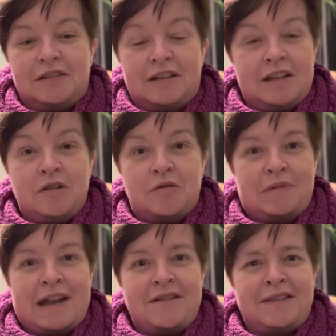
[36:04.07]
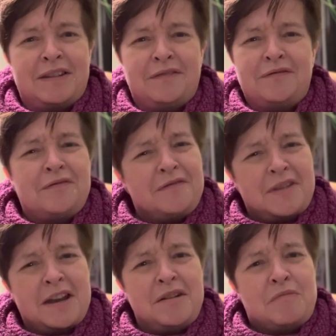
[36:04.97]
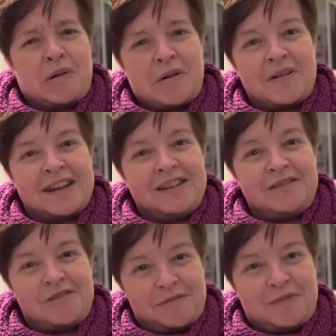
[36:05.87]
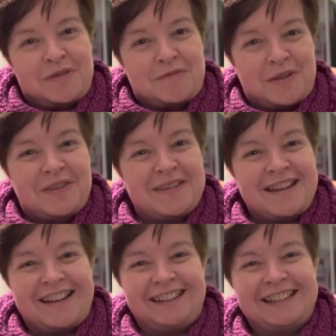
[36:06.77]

in comparison, very boring trip to Munster.